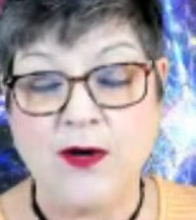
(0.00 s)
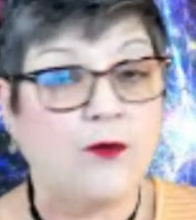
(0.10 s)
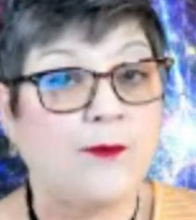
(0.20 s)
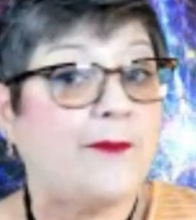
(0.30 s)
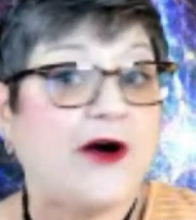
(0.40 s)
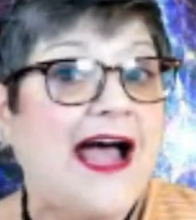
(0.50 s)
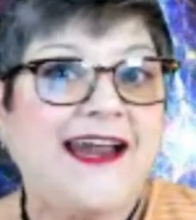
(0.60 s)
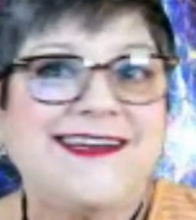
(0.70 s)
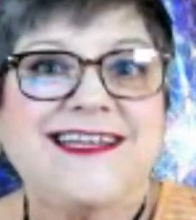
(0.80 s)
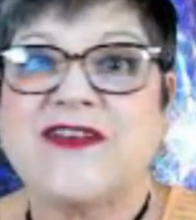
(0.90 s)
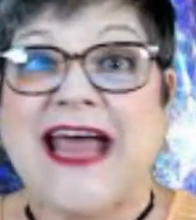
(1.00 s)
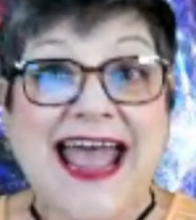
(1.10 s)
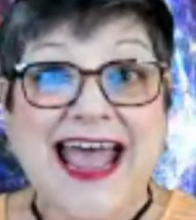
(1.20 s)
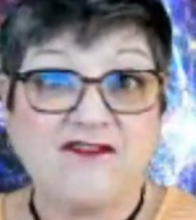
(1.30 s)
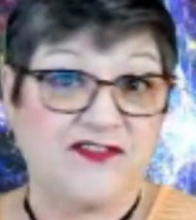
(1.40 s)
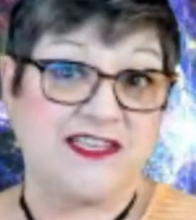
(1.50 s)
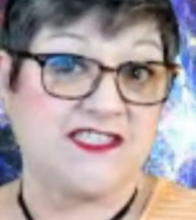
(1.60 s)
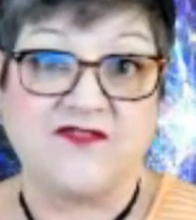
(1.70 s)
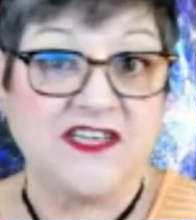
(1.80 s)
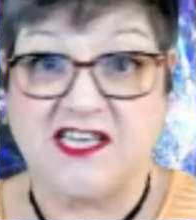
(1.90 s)
Remember, I didn't even have this
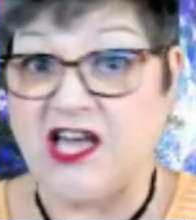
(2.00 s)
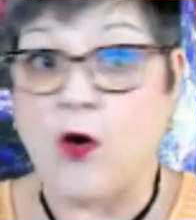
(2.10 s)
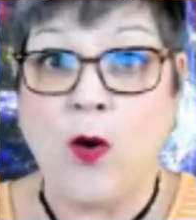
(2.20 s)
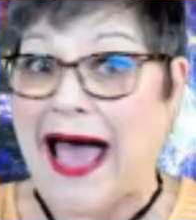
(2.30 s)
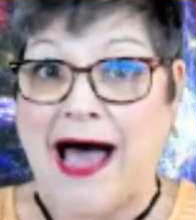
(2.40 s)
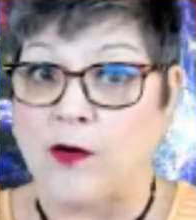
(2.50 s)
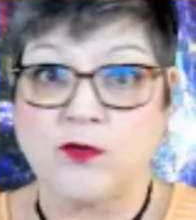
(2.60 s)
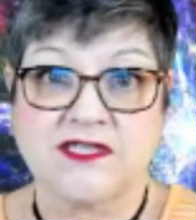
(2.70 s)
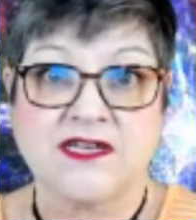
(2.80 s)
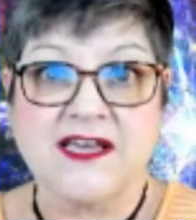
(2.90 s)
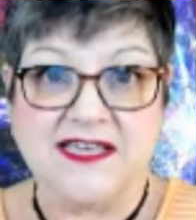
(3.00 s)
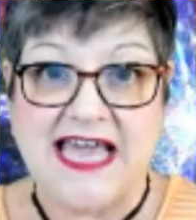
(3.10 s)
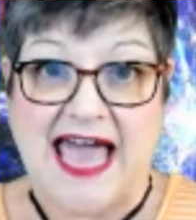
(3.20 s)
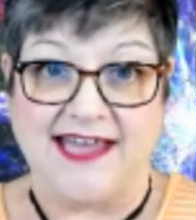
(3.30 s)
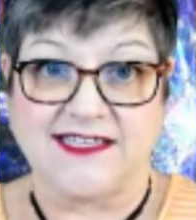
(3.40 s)
video out yet